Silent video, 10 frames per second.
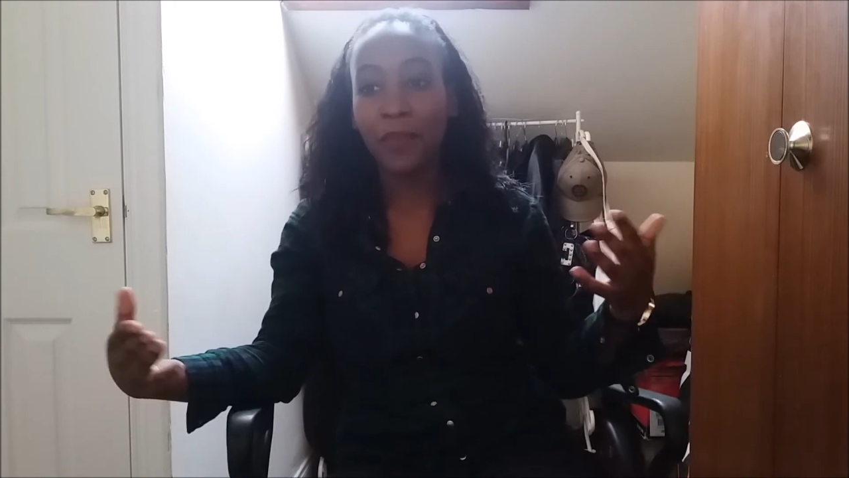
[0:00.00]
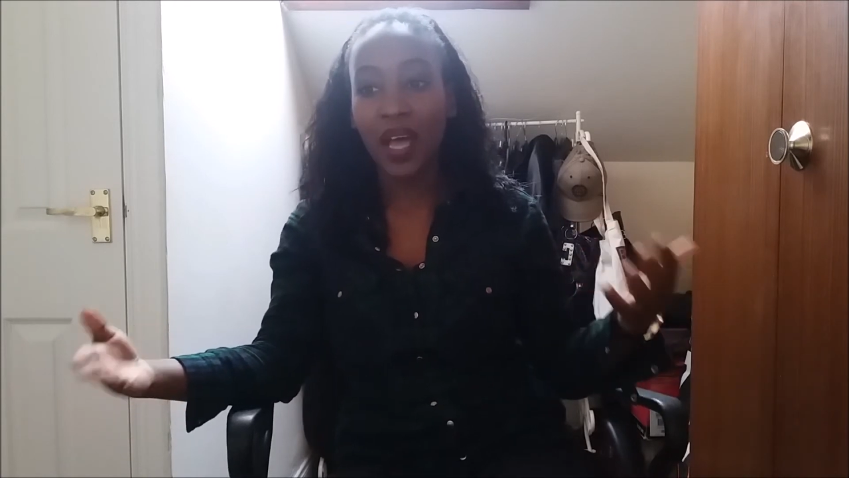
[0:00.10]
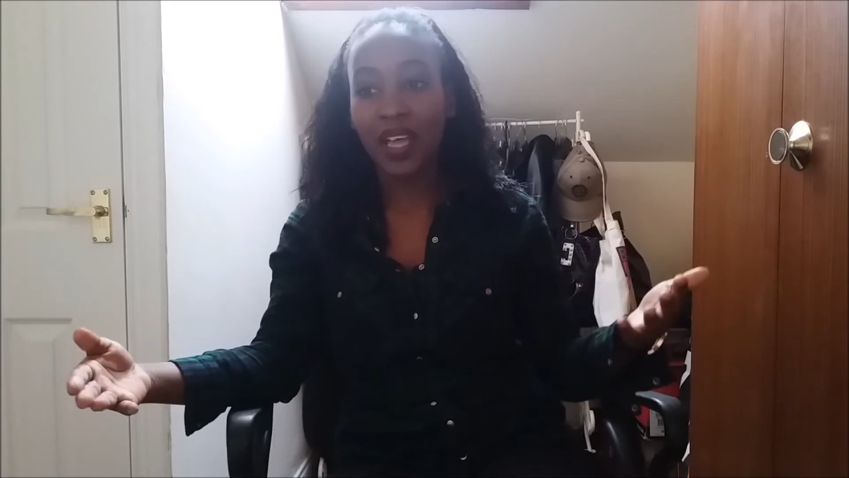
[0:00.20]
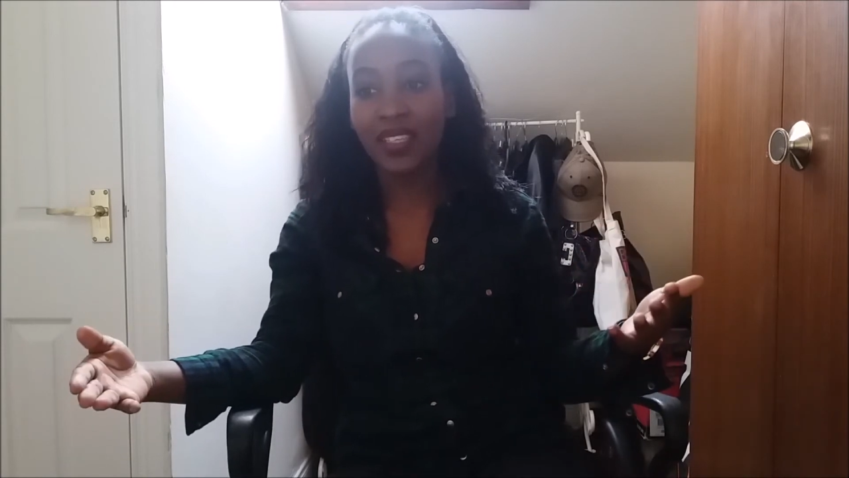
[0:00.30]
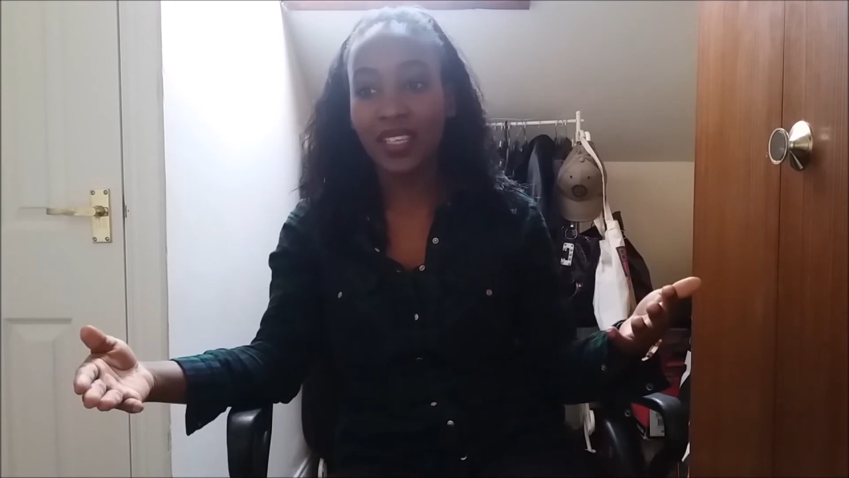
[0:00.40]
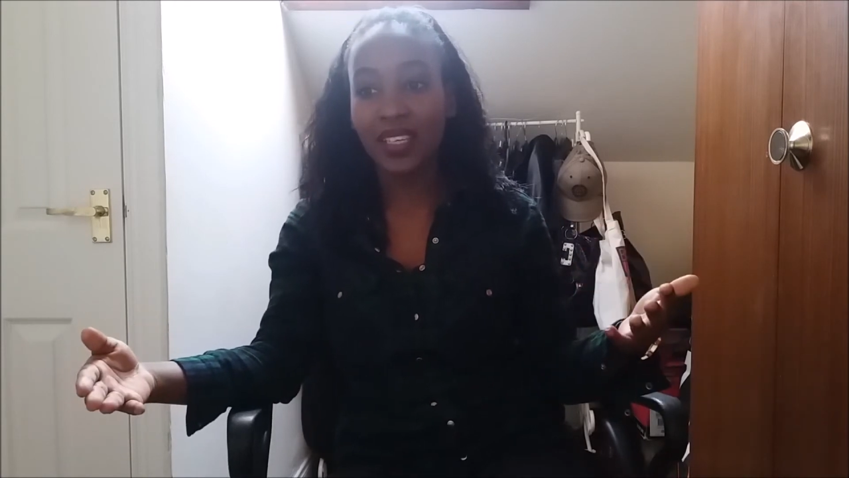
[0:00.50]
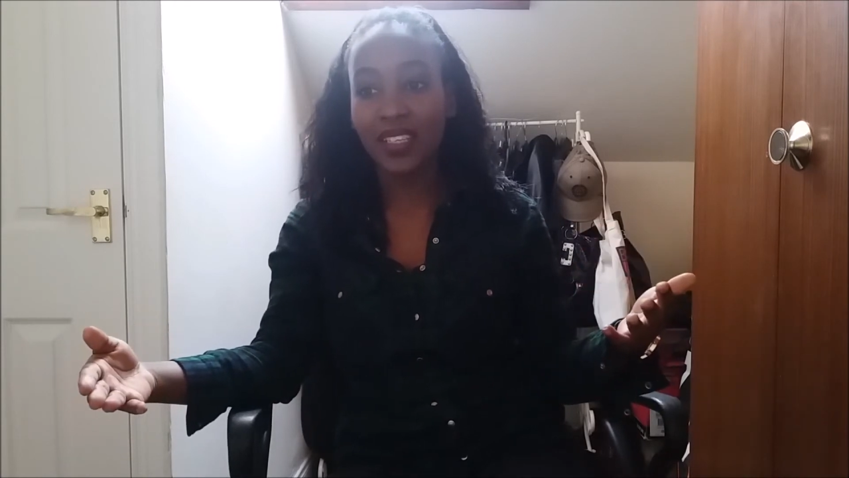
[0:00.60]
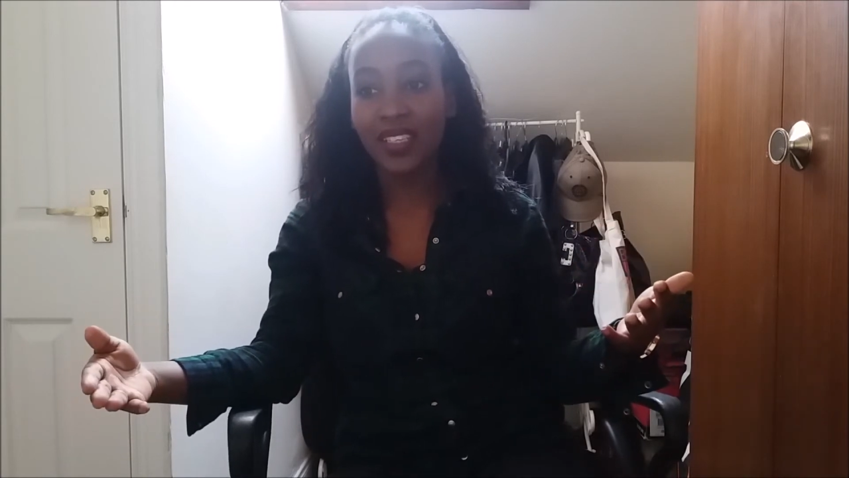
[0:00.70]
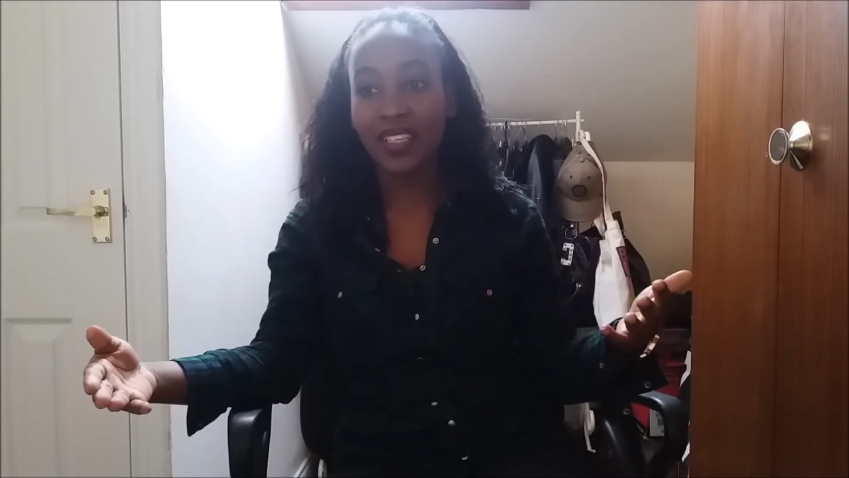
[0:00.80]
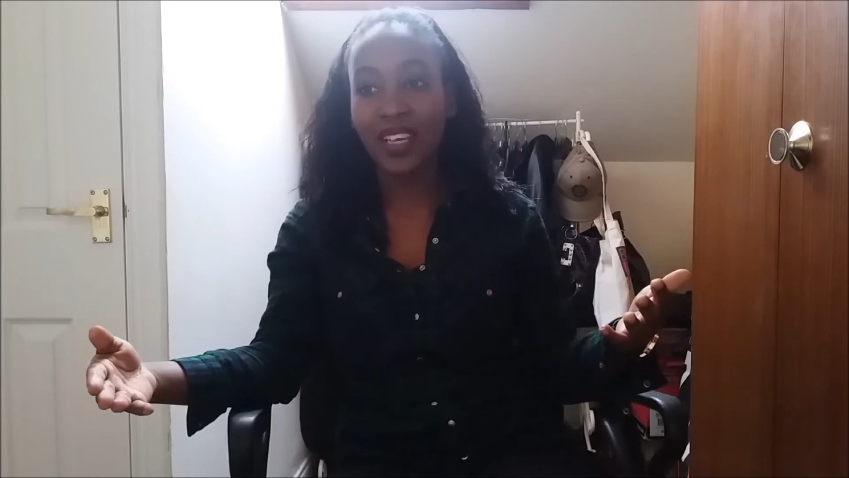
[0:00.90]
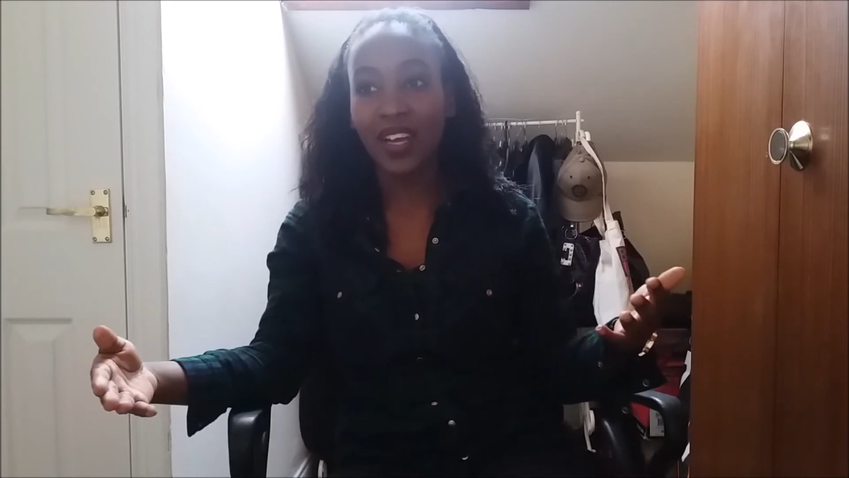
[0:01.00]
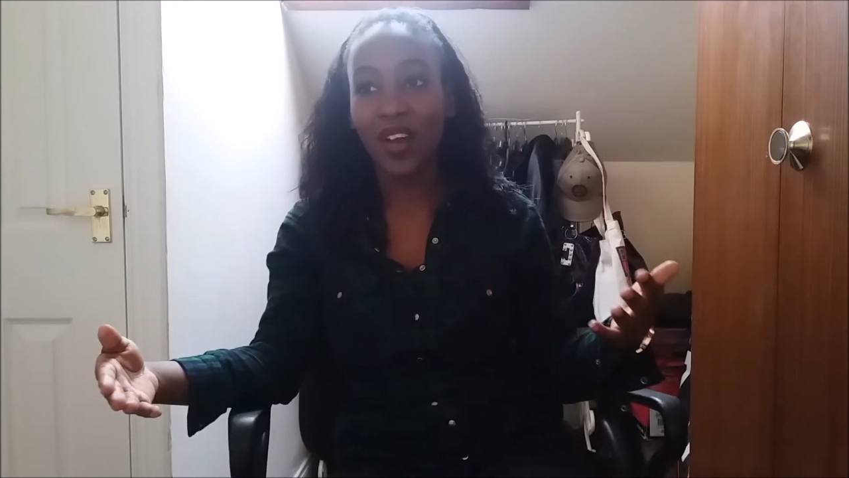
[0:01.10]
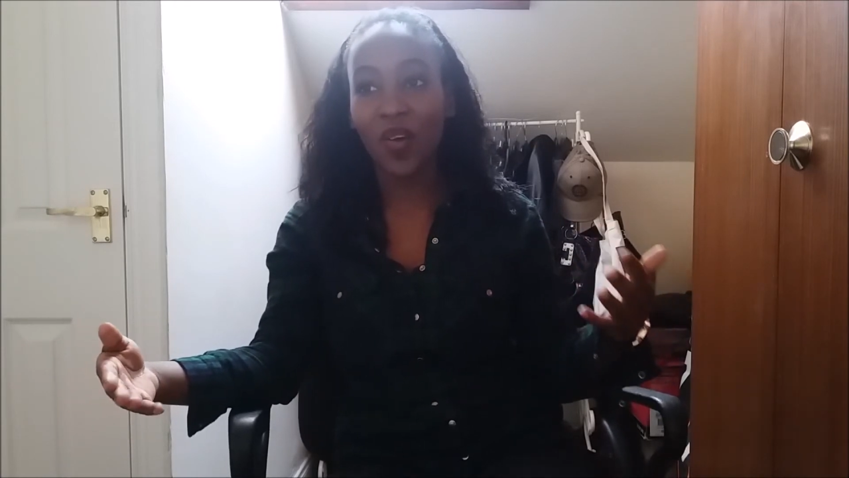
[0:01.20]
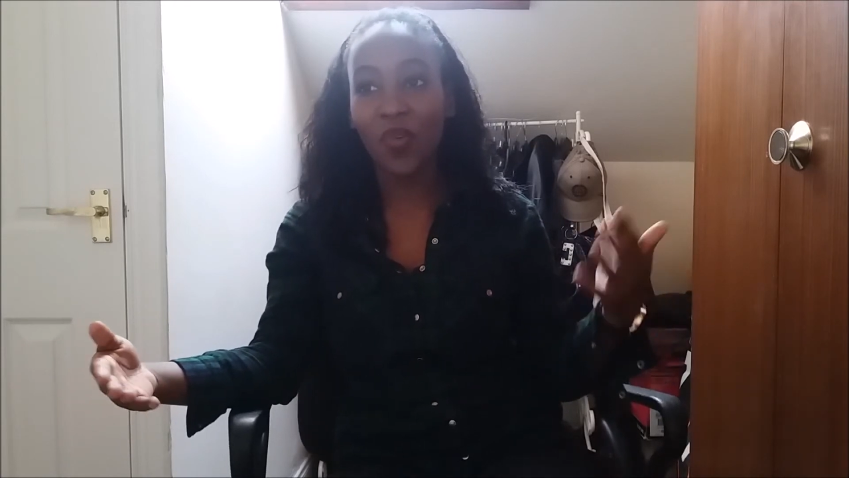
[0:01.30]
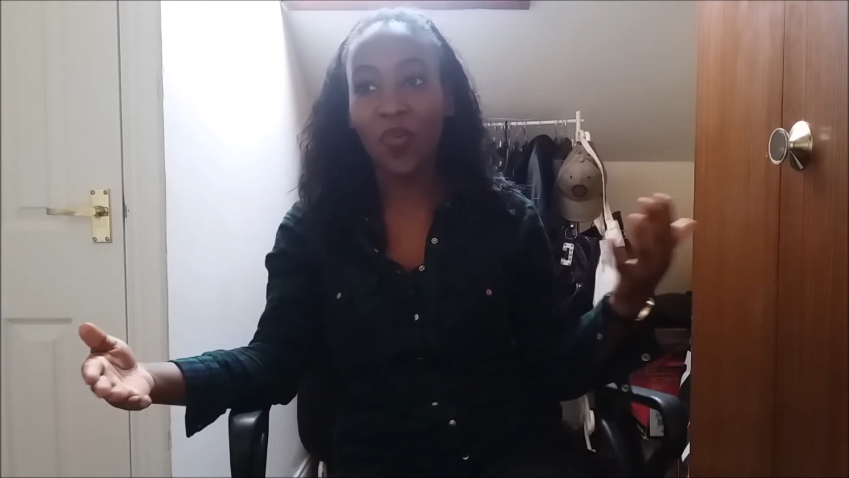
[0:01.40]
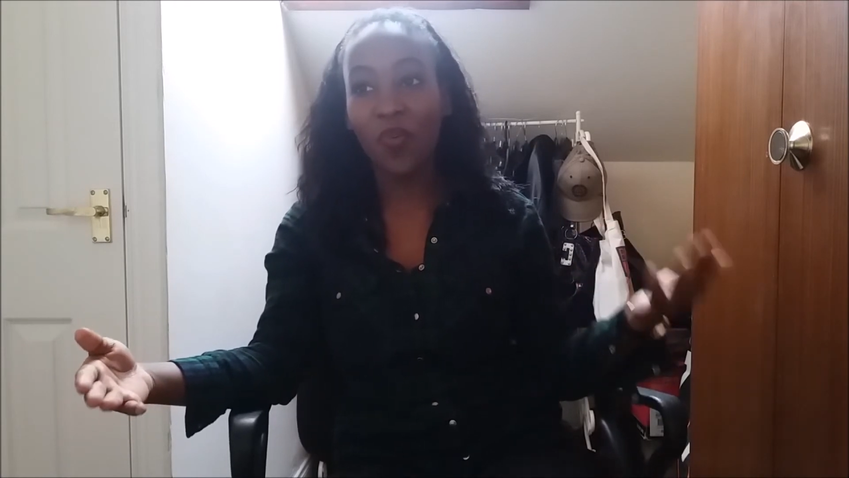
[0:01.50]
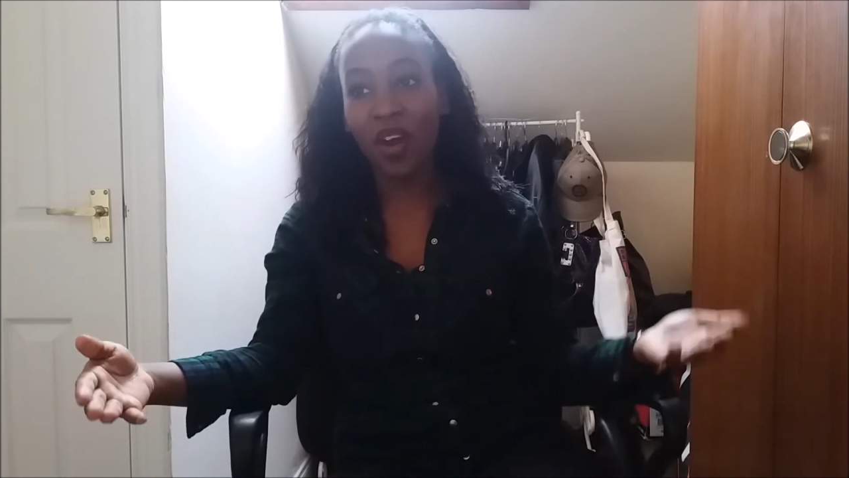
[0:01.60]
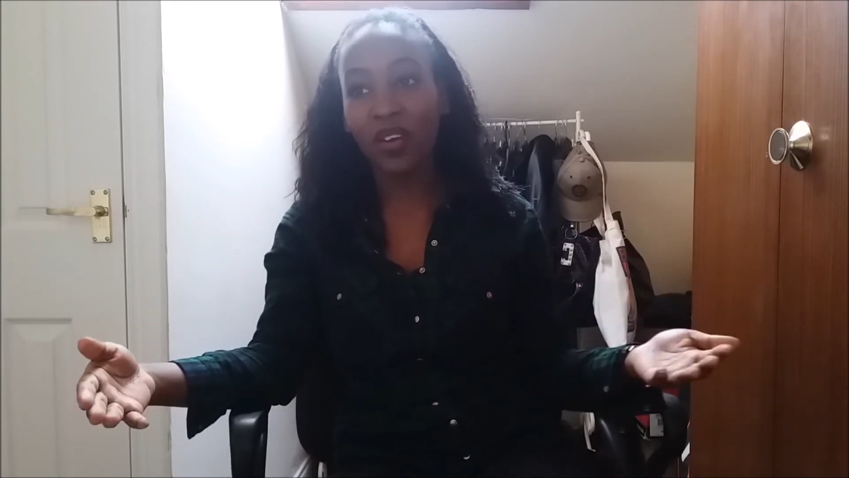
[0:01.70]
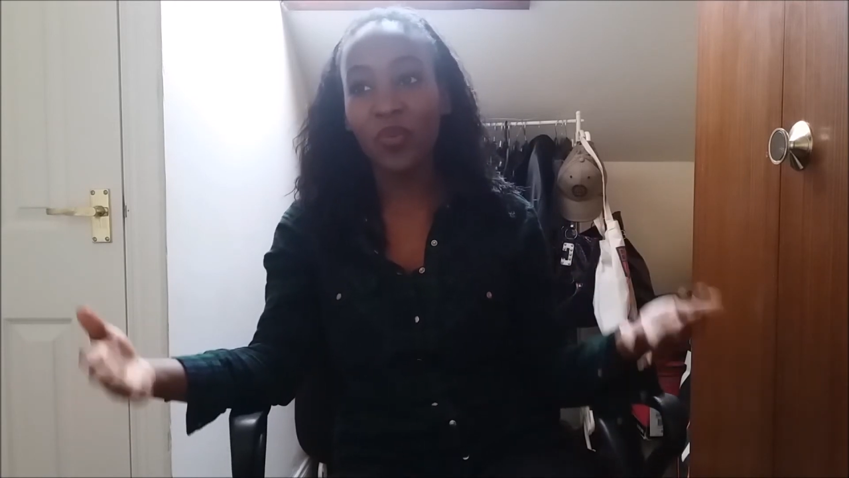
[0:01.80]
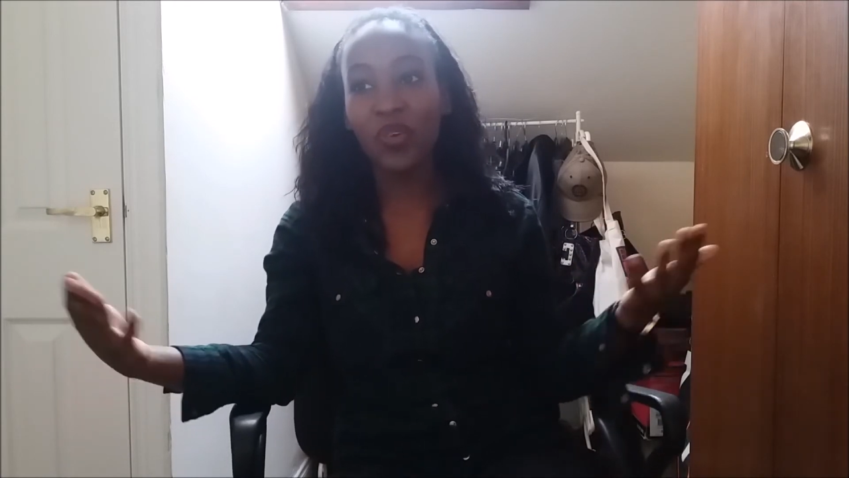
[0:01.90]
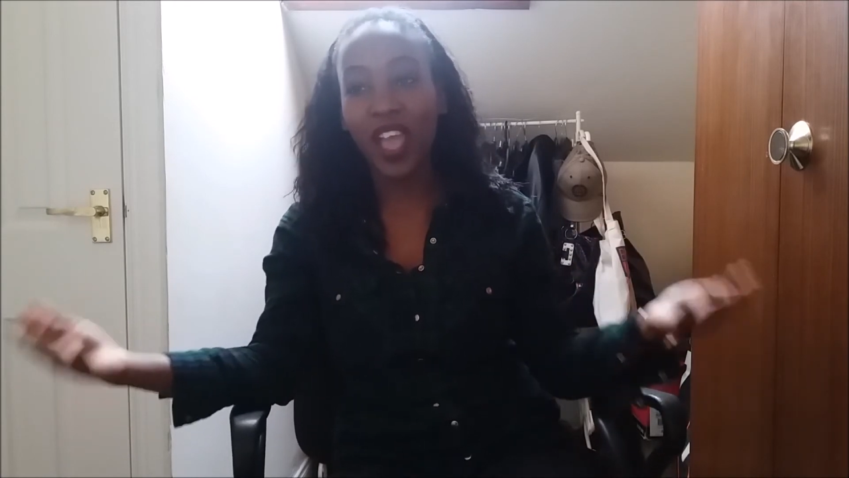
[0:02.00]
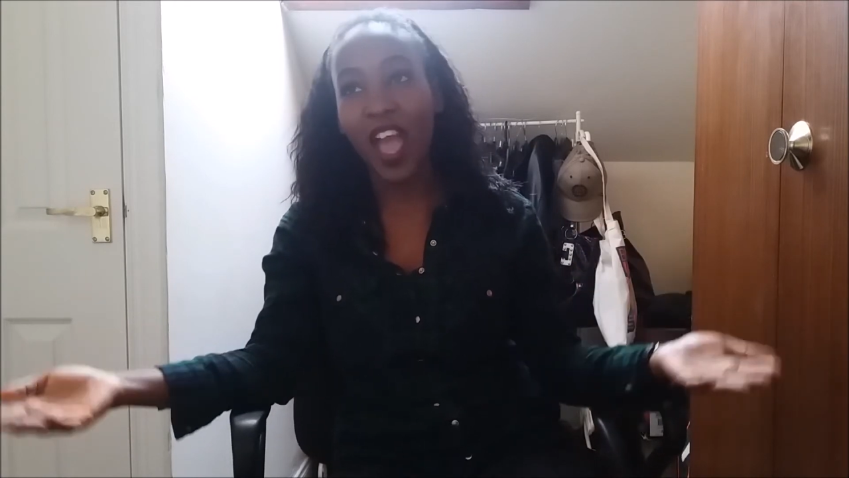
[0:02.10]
person who